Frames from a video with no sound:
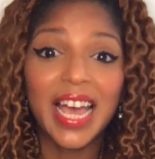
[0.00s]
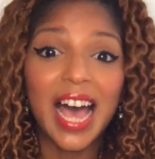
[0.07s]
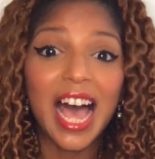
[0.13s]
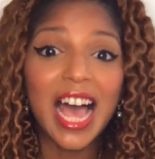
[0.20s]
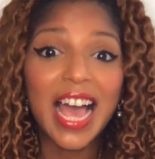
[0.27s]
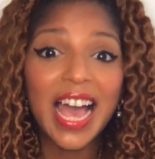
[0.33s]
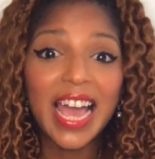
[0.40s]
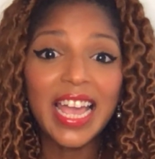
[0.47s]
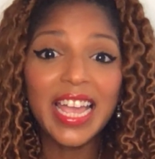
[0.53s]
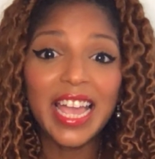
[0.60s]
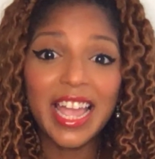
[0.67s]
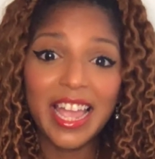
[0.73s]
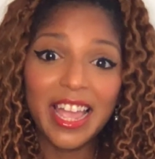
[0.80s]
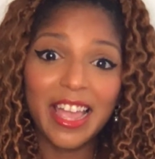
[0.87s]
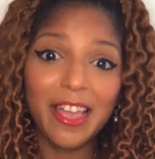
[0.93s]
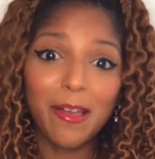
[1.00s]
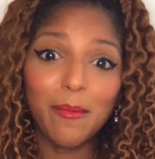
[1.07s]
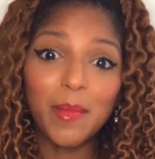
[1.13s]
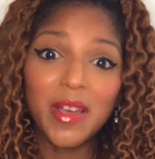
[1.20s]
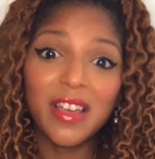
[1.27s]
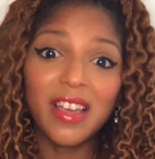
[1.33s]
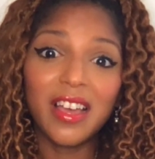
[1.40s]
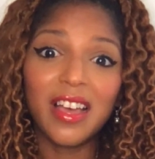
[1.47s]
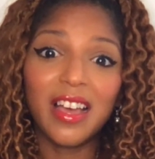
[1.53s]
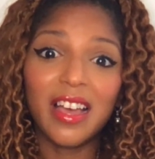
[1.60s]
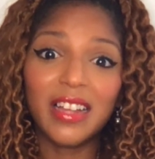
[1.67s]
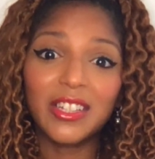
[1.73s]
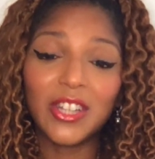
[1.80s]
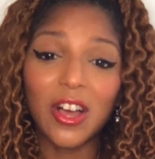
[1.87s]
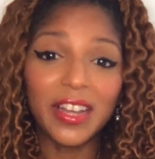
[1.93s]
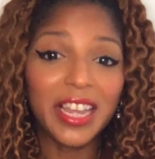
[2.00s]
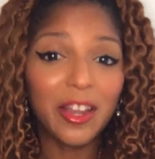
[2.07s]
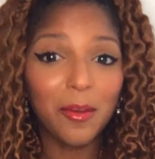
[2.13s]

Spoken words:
I am talking